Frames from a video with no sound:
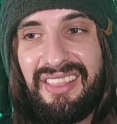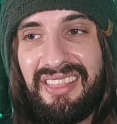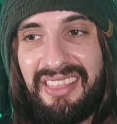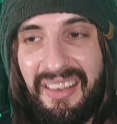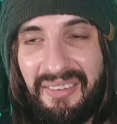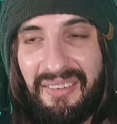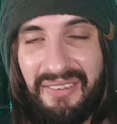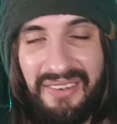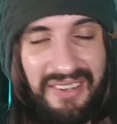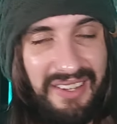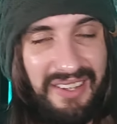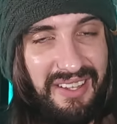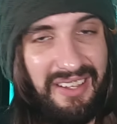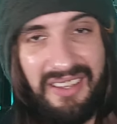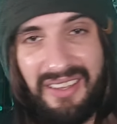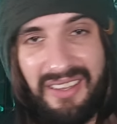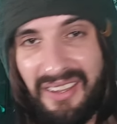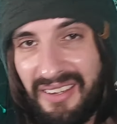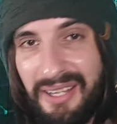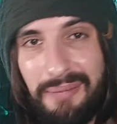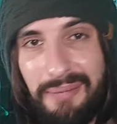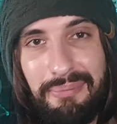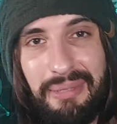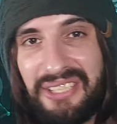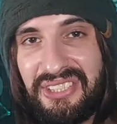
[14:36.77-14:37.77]
they're
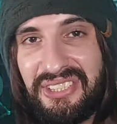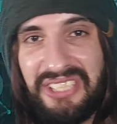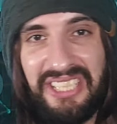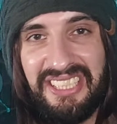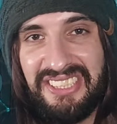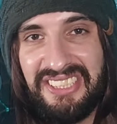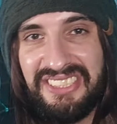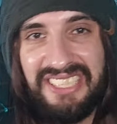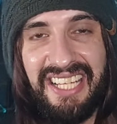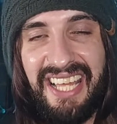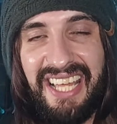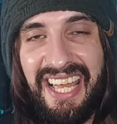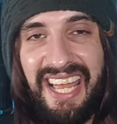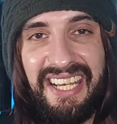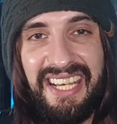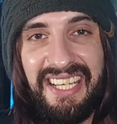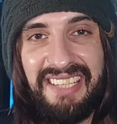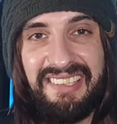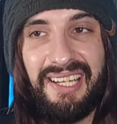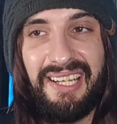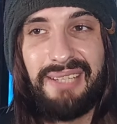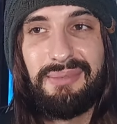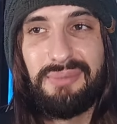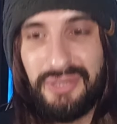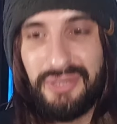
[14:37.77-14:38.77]
gonna be changing it
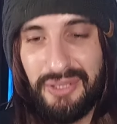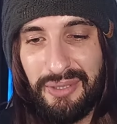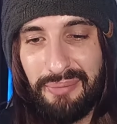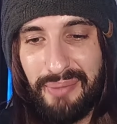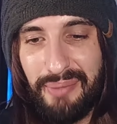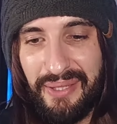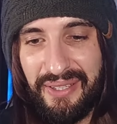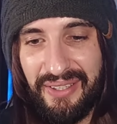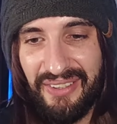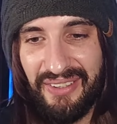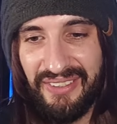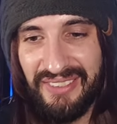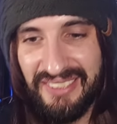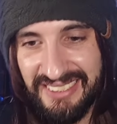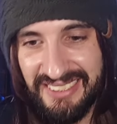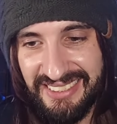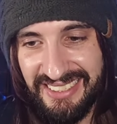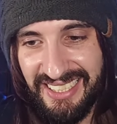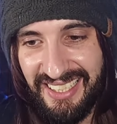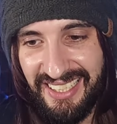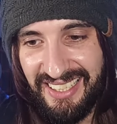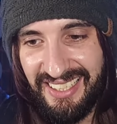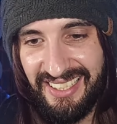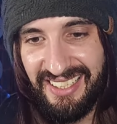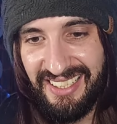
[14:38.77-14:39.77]
anytime soon because
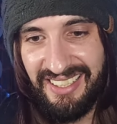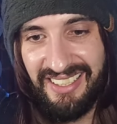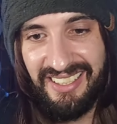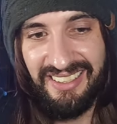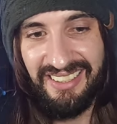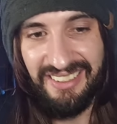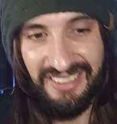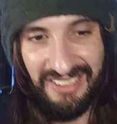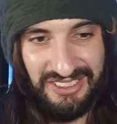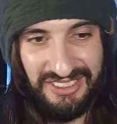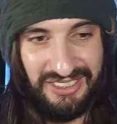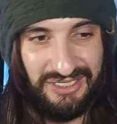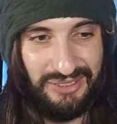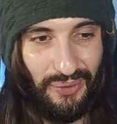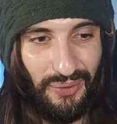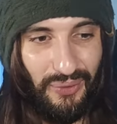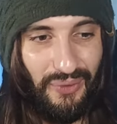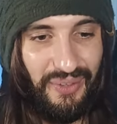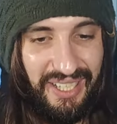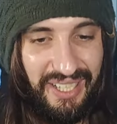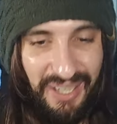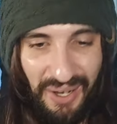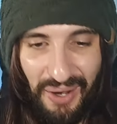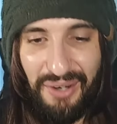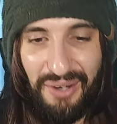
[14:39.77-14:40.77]
the
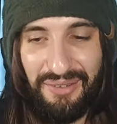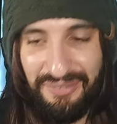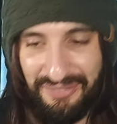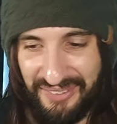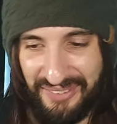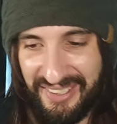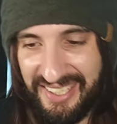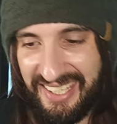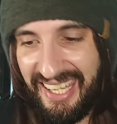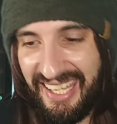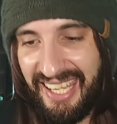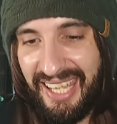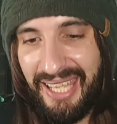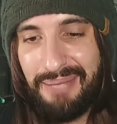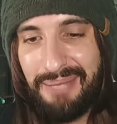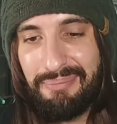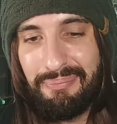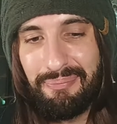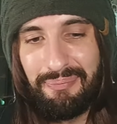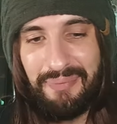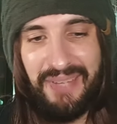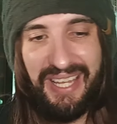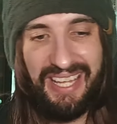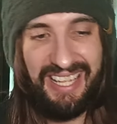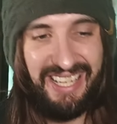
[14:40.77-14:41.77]
story of the game
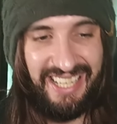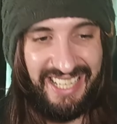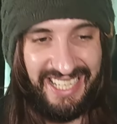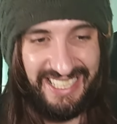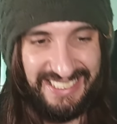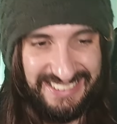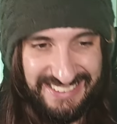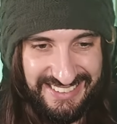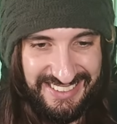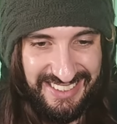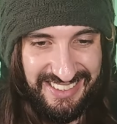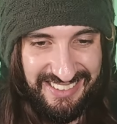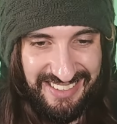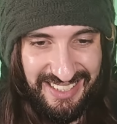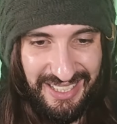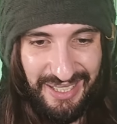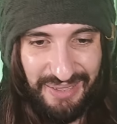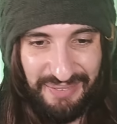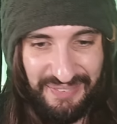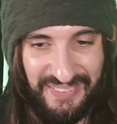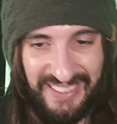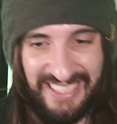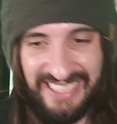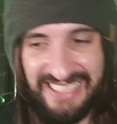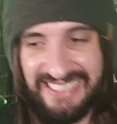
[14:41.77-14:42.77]
is the
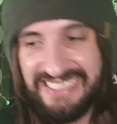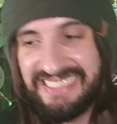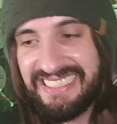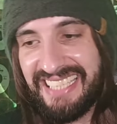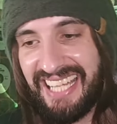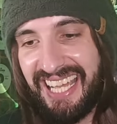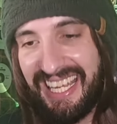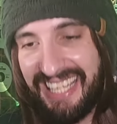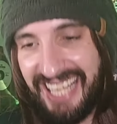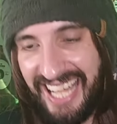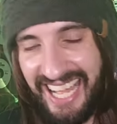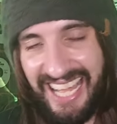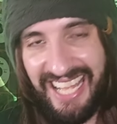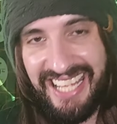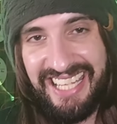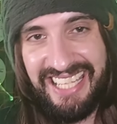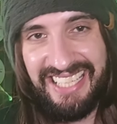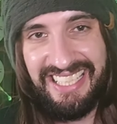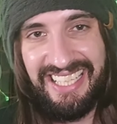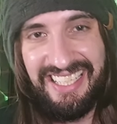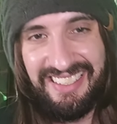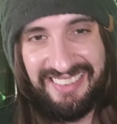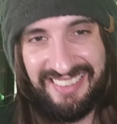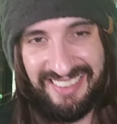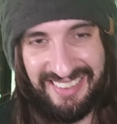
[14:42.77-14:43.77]
TVs and hacking
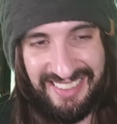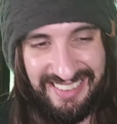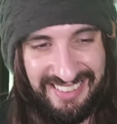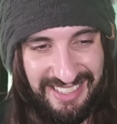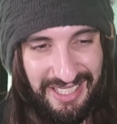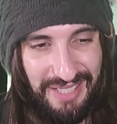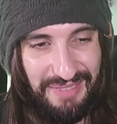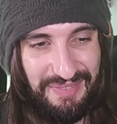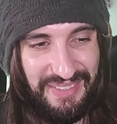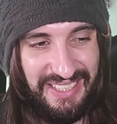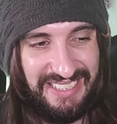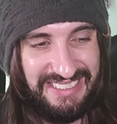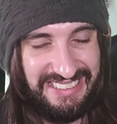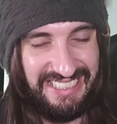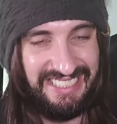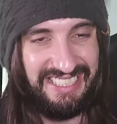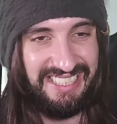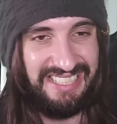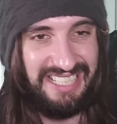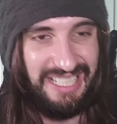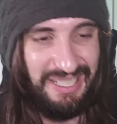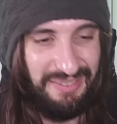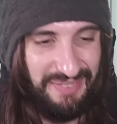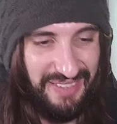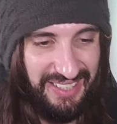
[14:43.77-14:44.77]
into the TVs and the
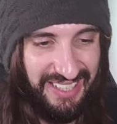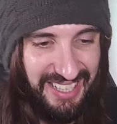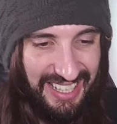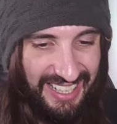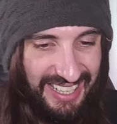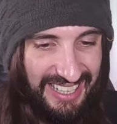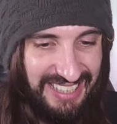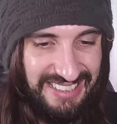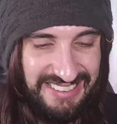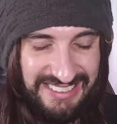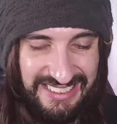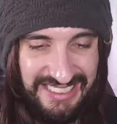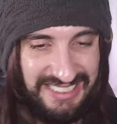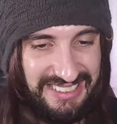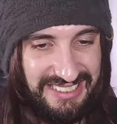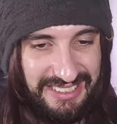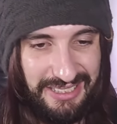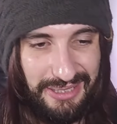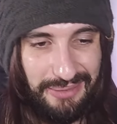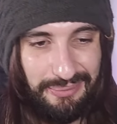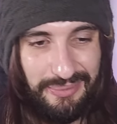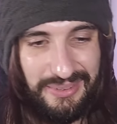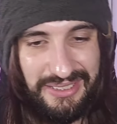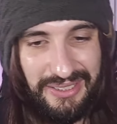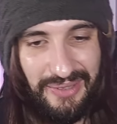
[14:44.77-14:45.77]
TV
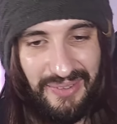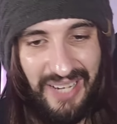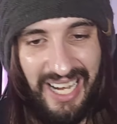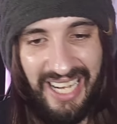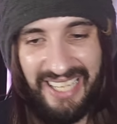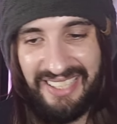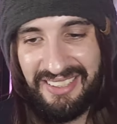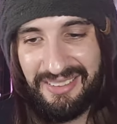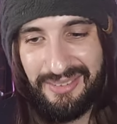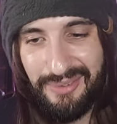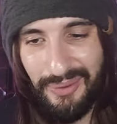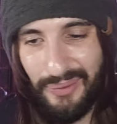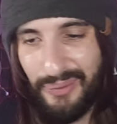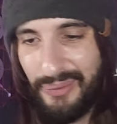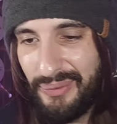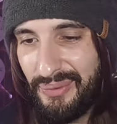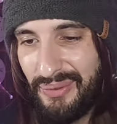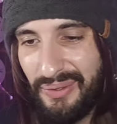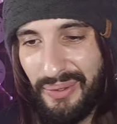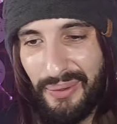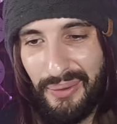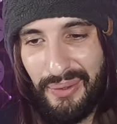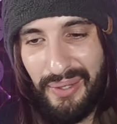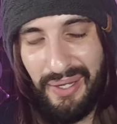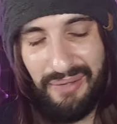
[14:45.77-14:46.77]
system. So I don't
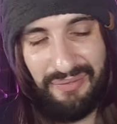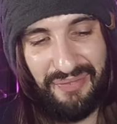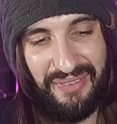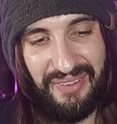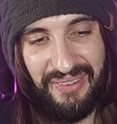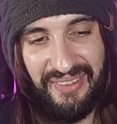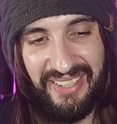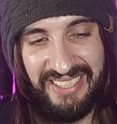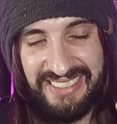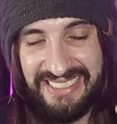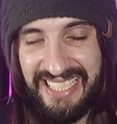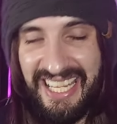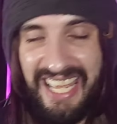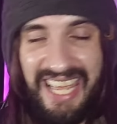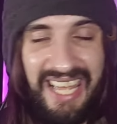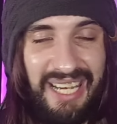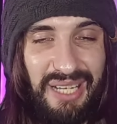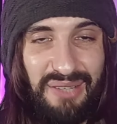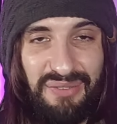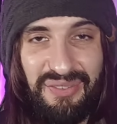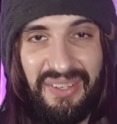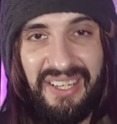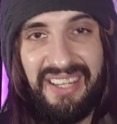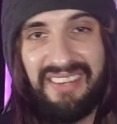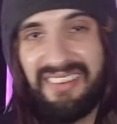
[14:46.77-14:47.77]
know if there is
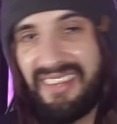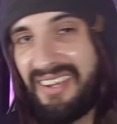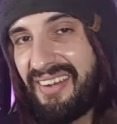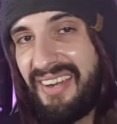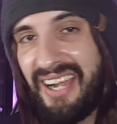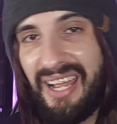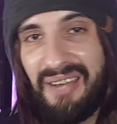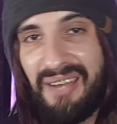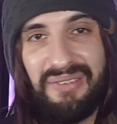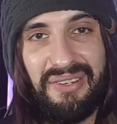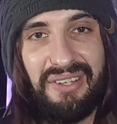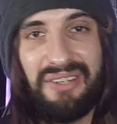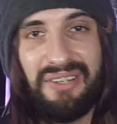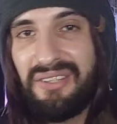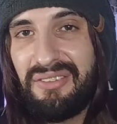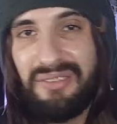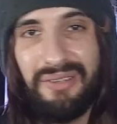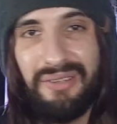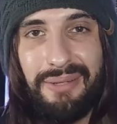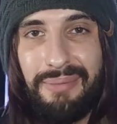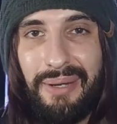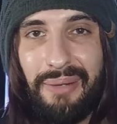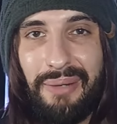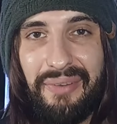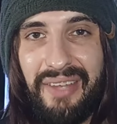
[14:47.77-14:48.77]
anything they are ever going to do
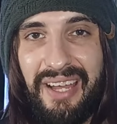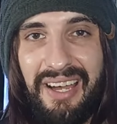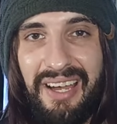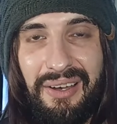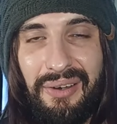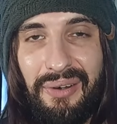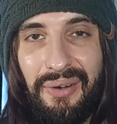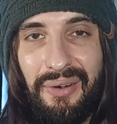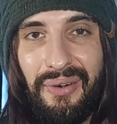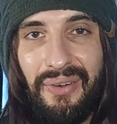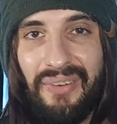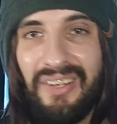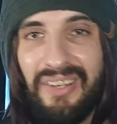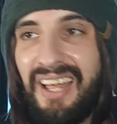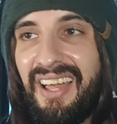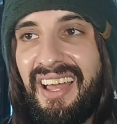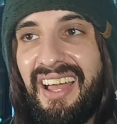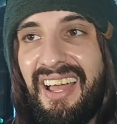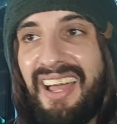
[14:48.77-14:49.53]
about that at all.